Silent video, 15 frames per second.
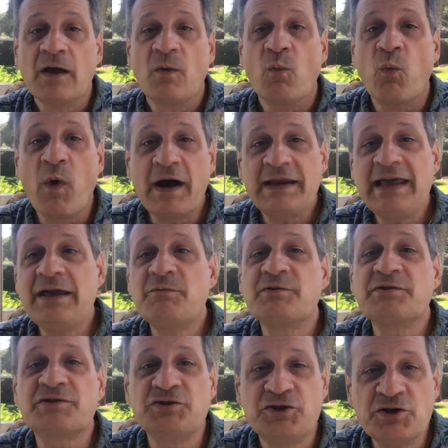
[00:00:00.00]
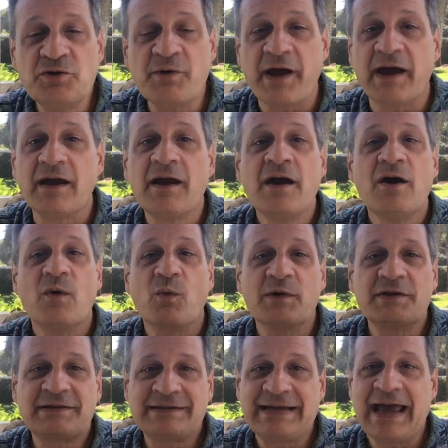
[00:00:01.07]
what he was doing
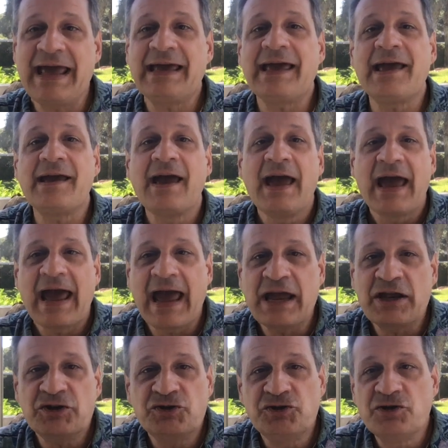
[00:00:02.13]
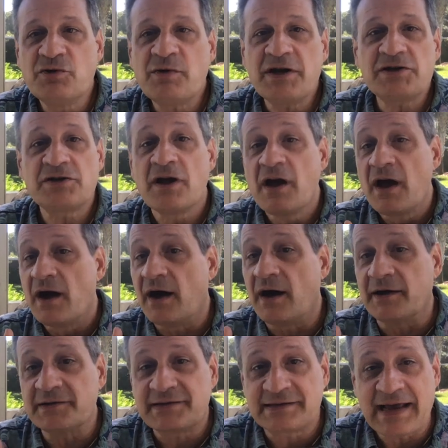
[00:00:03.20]
was taking a Jewish
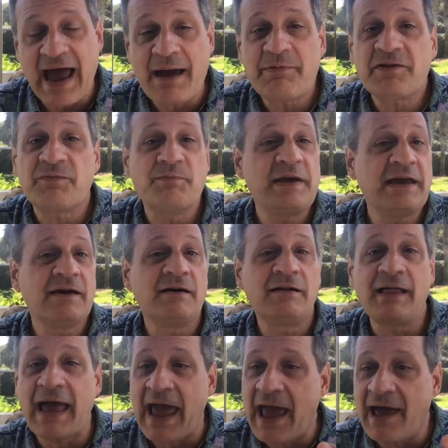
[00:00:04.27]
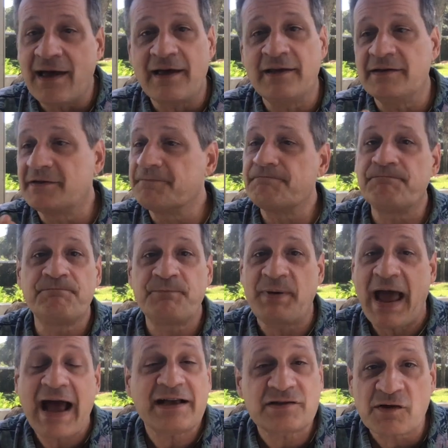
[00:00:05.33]
Sabbath meal and
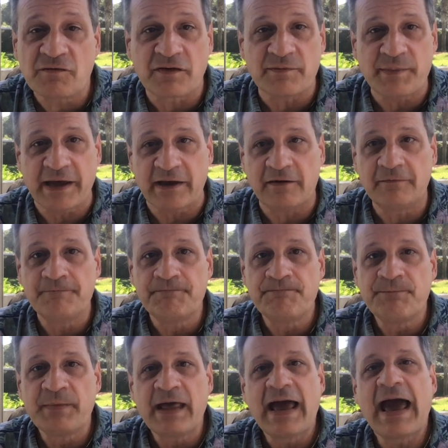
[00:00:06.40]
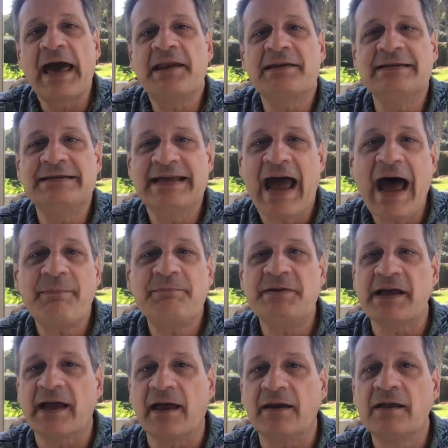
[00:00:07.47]
Passover meal and
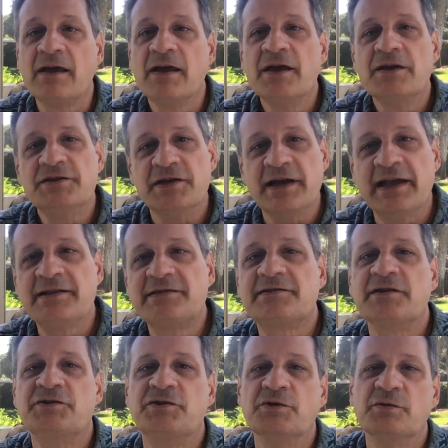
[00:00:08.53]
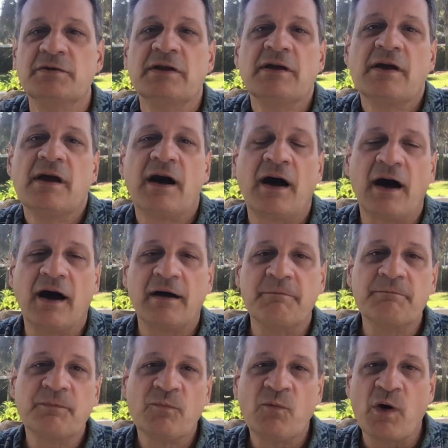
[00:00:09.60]
adapting it to institute
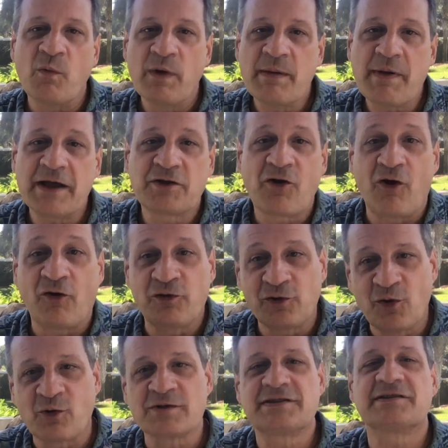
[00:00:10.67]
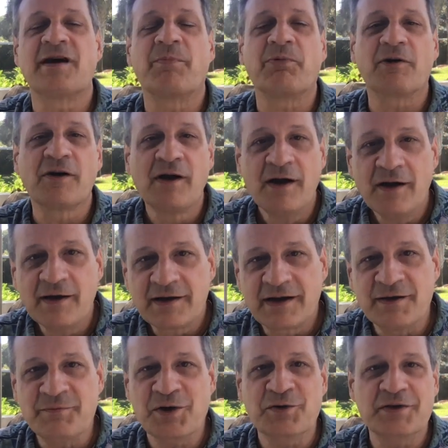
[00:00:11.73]
what we might call the Lord's Supper,
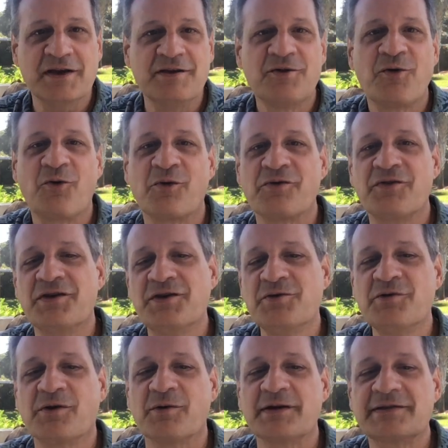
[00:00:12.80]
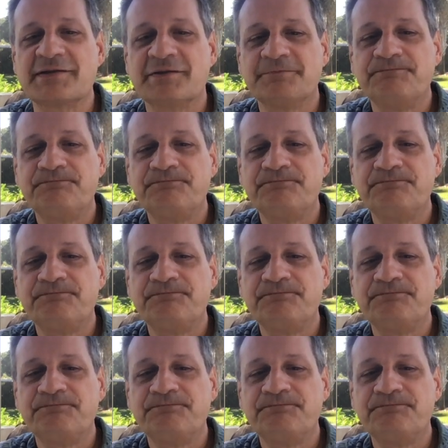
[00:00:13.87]
communion, or the Eucharist.